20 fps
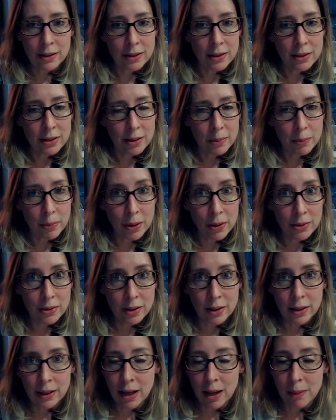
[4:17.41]
supposedly
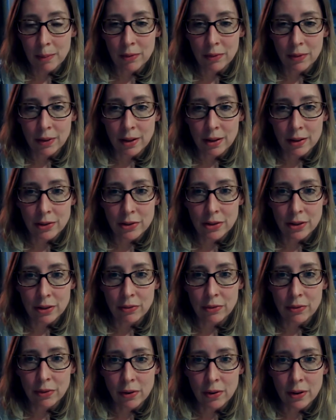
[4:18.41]
camouflaged in
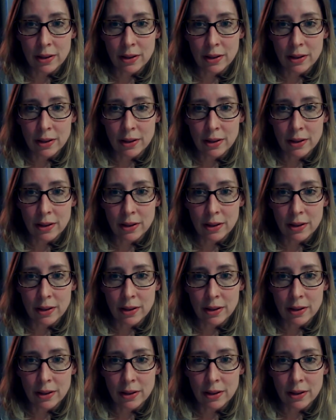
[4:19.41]
forests?